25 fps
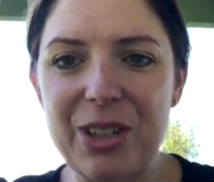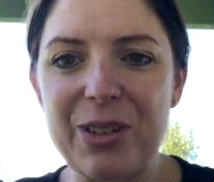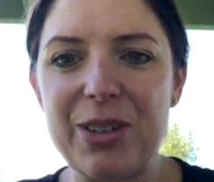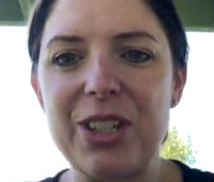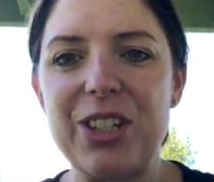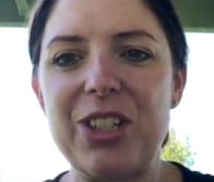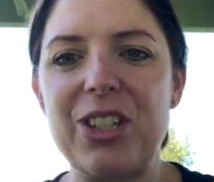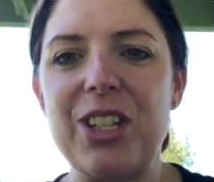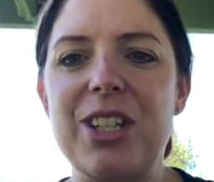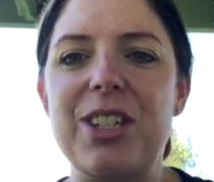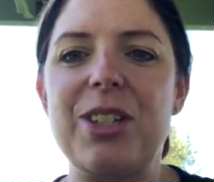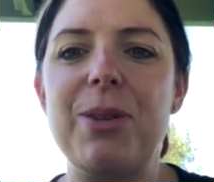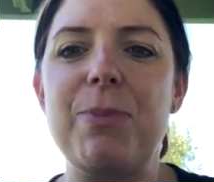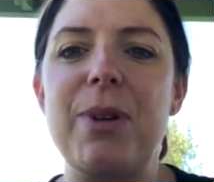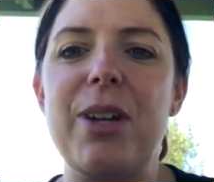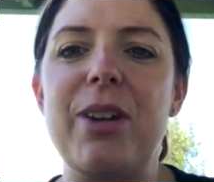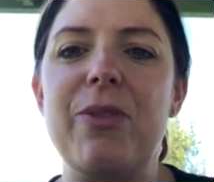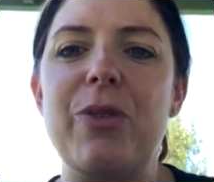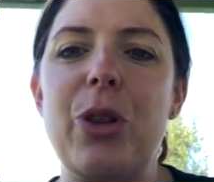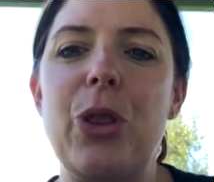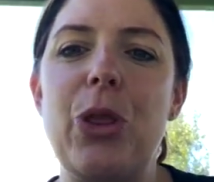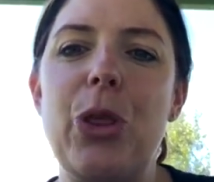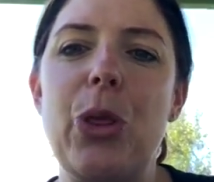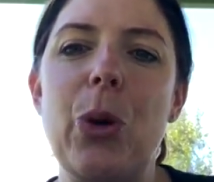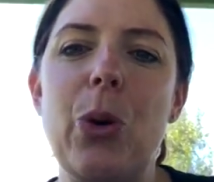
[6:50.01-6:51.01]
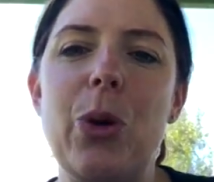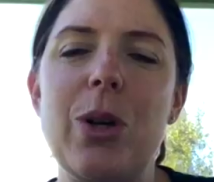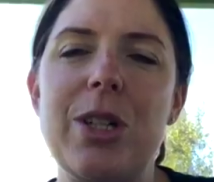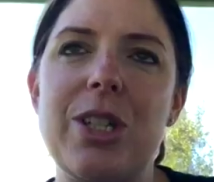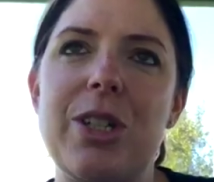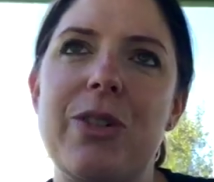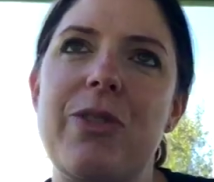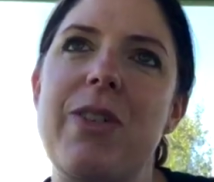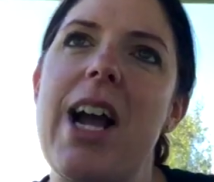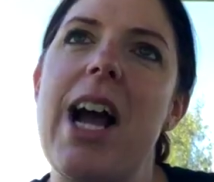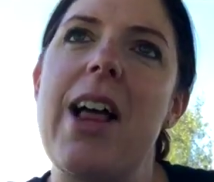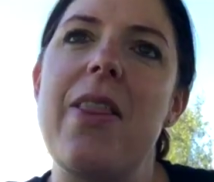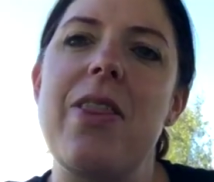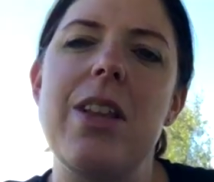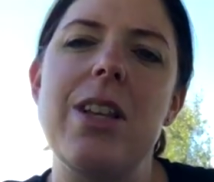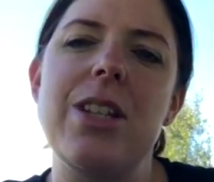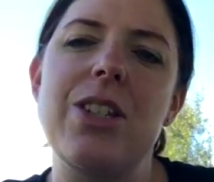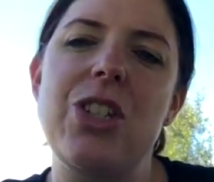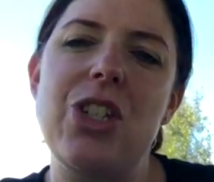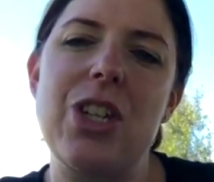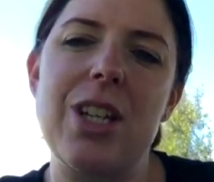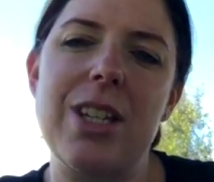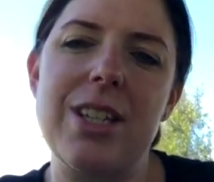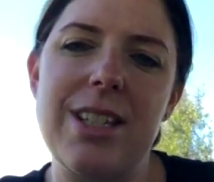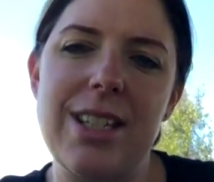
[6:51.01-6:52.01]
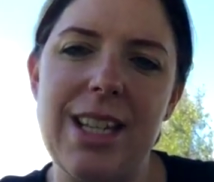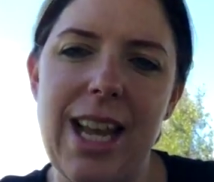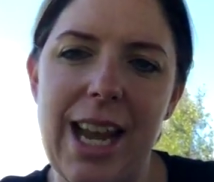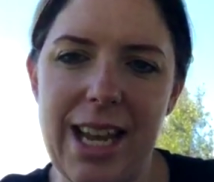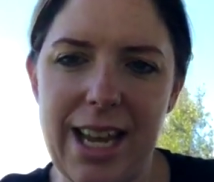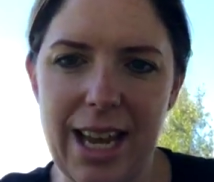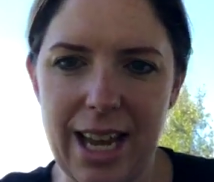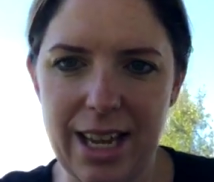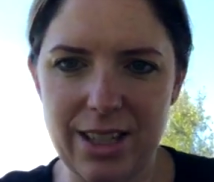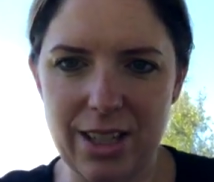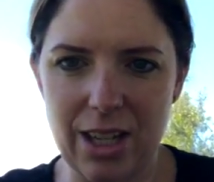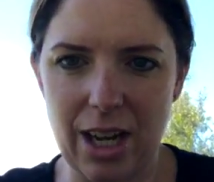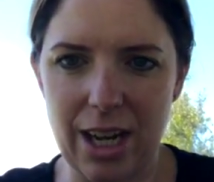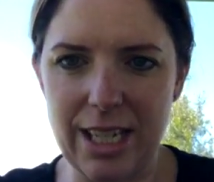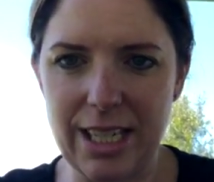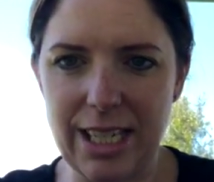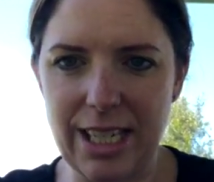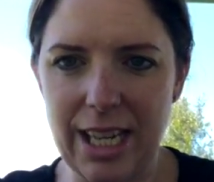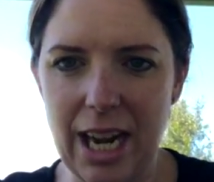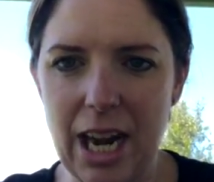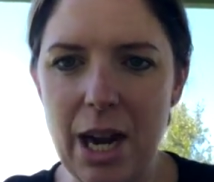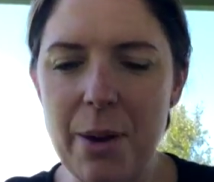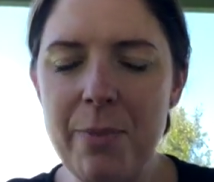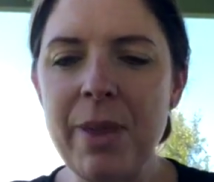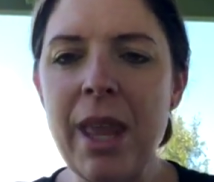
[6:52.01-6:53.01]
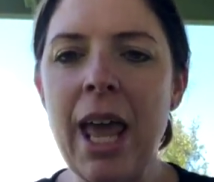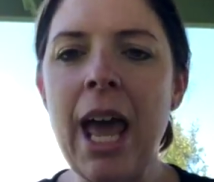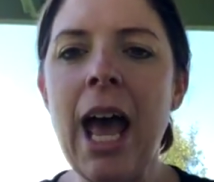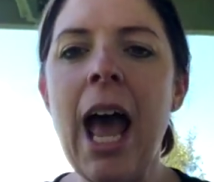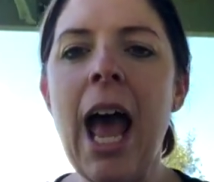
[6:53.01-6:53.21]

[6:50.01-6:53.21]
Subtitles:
It was just a bit of a thought around this just say yes idea